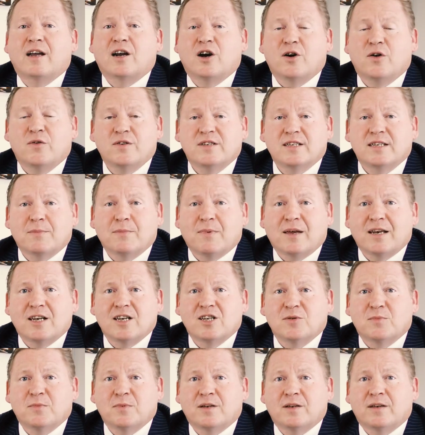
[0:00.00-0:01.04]
currency
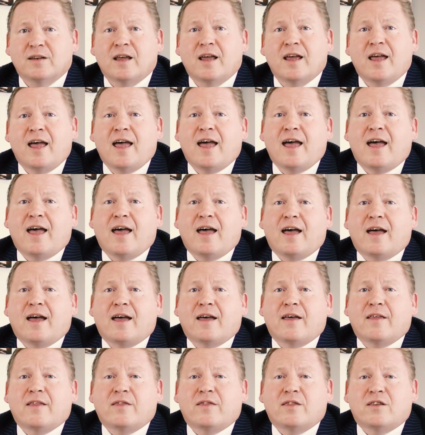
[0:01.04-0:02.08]
management,
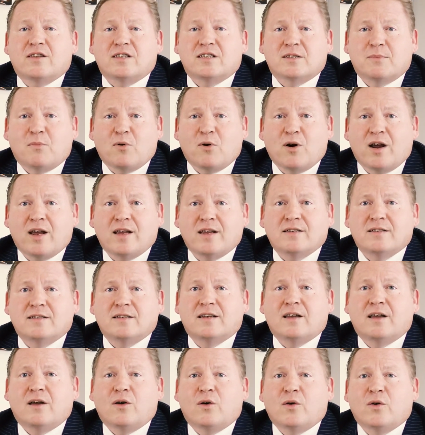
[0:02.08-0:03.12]
uh, the spread
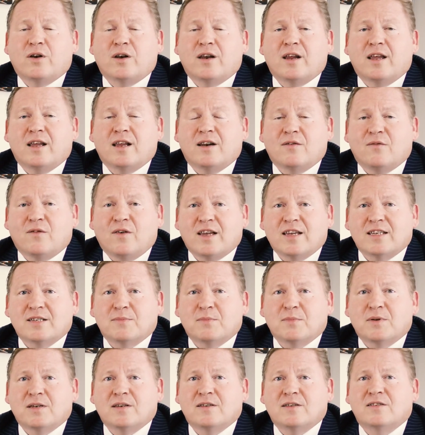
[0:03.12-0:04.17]
on
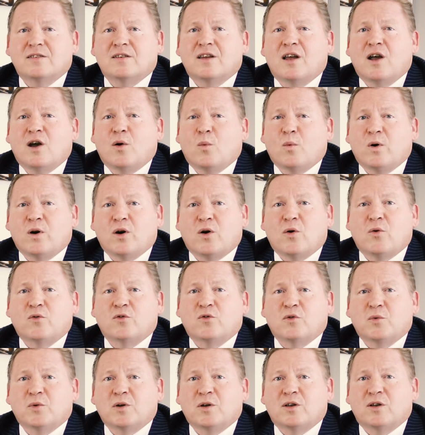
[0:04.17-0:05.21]
investments. We
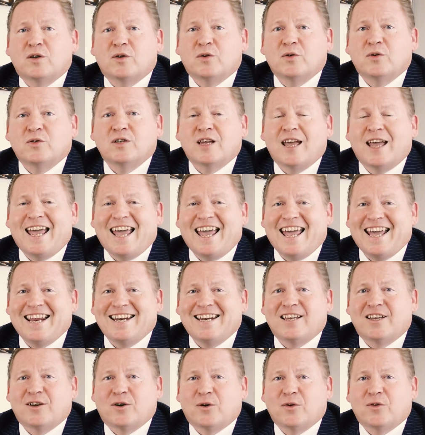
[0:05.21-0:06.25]
also include
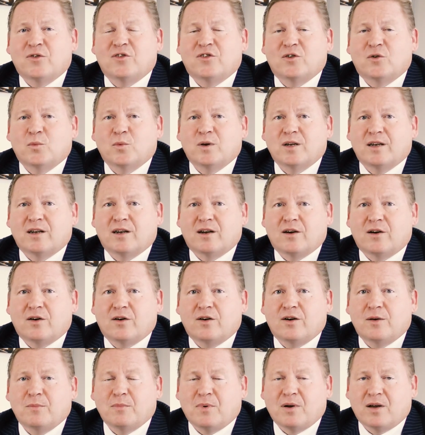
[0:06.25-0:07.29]
any costs that we
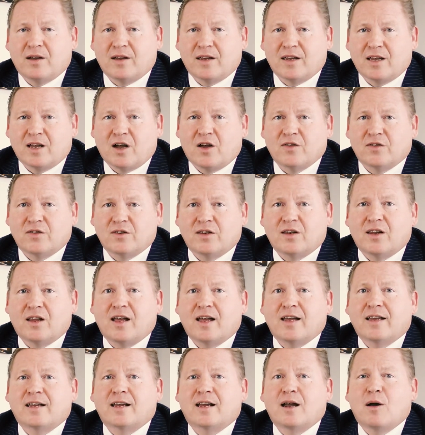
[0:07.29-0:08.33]
incur in buying
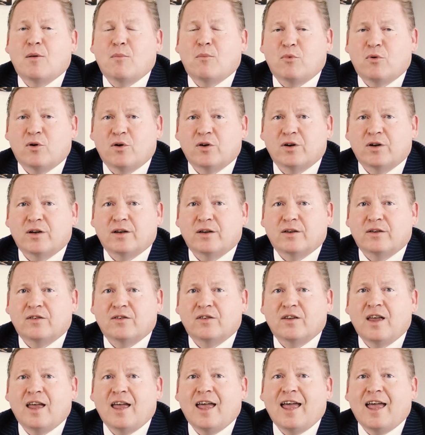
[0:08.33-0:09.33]
underlying products